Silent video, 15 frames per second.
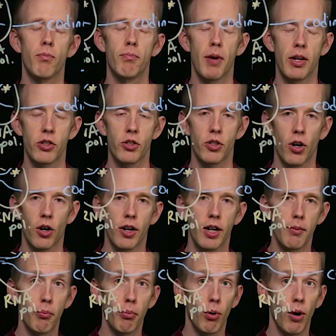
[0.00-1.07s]
messenger
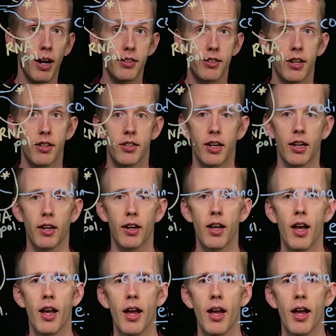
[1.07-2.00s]
RNA processing,